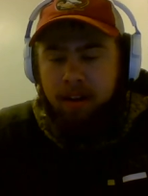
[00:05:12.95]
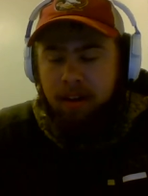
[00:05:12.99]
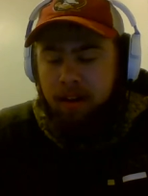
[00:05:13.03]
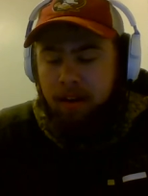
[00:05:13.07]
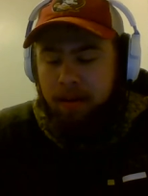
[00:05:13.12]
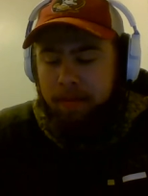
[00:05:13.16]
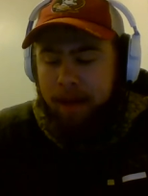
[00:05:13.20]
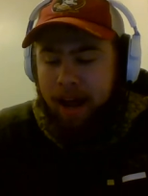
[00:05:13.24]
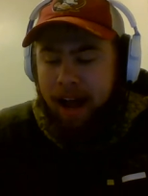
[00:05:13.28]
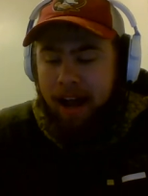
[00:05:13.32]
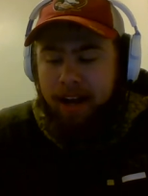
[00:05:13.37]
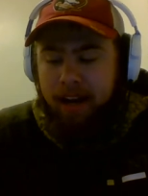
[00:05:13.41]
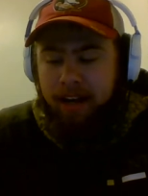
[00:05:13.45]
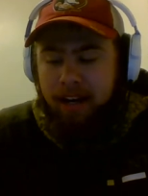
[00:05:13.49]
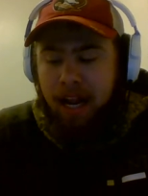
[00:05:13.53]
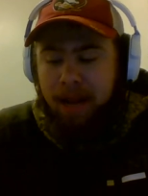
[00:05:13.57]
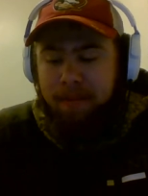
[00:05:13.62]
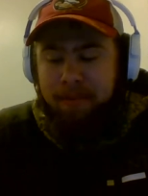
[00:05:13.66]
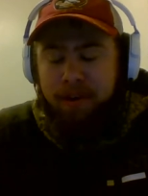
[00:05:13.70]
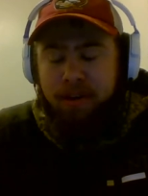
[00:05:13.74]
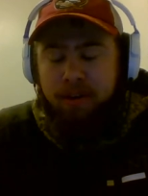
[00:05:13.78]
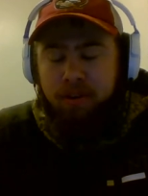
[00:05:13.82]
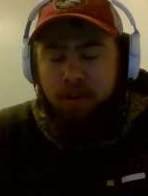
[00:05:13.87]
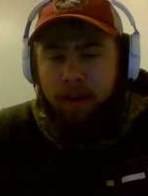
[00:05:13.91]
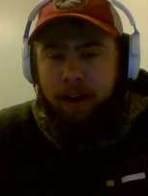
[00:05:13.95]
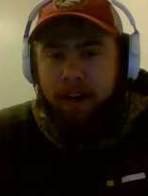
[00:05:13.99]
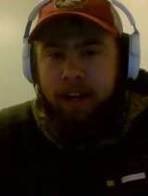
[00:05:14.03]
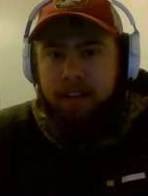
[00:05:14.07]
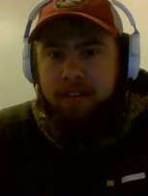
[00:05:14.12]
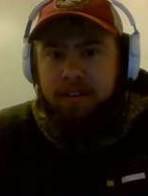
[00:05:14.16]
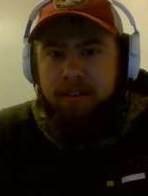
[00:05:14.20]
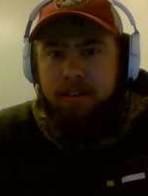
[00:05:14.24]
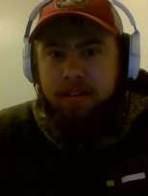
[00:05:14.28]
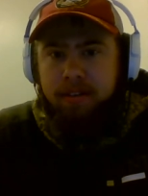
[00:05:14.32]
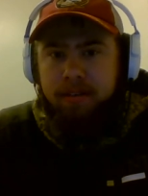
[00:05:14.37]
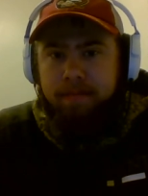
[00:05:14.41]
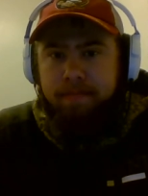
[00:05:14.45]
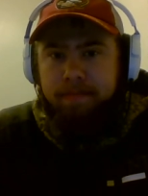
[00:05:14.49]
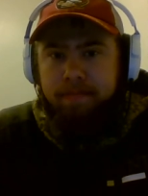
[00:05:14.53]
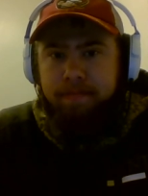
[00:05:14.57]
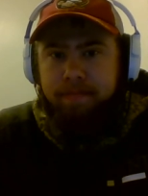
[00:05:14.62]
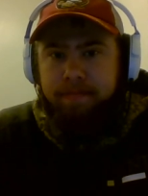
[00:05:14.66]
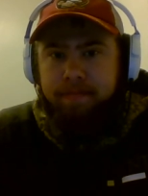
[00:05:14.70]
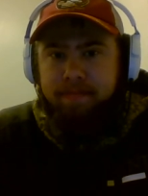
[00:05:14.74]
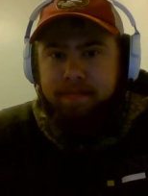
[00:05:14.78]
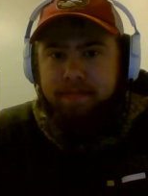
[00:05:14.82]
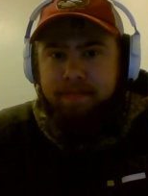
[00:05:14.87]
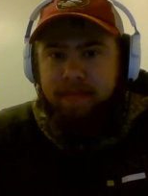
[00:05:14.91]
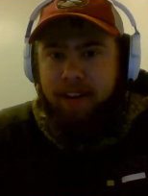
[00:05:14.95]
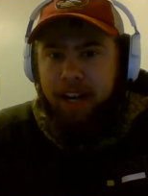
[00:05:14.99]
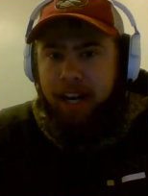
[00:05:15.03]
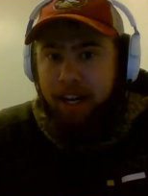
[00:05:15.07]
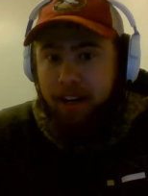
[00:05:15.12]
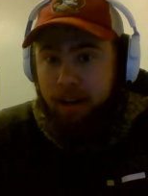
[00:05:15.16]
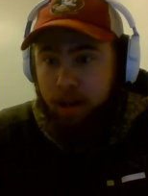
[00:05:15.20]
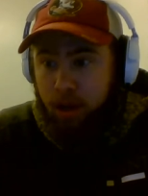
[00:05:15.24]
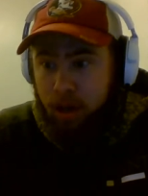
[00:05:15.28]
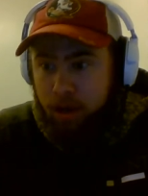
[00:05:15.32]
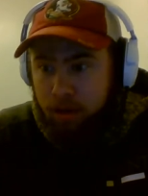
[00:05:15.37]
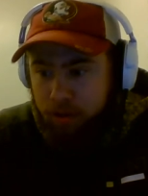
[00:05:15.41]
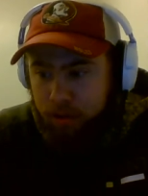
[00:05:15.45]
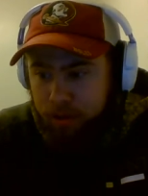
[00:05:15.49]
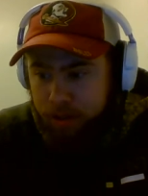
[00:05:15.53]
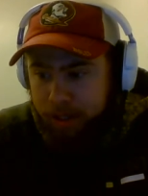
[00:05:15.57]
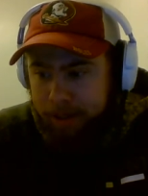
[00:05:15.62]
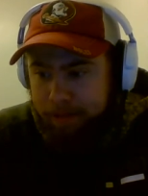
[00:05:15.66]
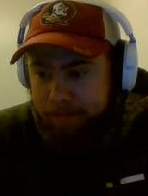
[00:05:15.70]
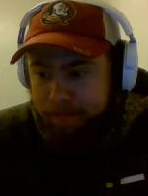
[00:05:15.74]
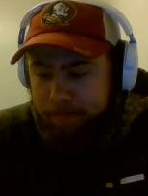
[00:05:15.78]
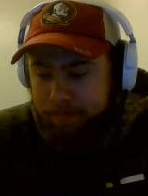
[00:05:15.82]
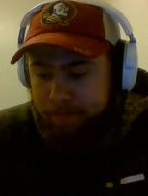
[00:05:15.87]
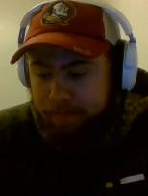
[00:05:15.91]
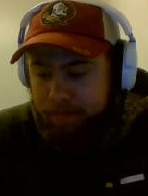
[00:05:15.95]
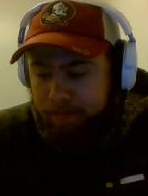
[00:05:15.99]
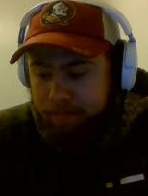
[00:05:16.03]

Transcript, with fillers: um, academic grades in the country.